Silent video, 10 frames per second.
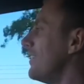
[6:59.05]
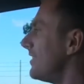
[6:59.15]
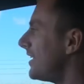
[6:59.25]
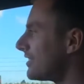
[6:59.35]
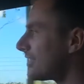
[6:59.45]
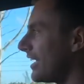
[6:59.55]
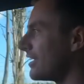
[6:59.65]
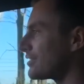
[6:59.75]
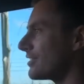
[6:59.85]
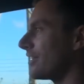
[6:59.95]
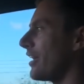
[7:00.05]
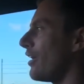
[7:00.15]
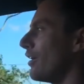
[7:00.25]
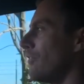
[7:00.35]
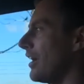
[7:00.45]
these things, they
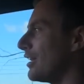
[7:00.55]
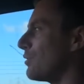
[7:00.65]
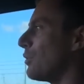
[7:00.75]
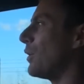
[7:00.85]
are available,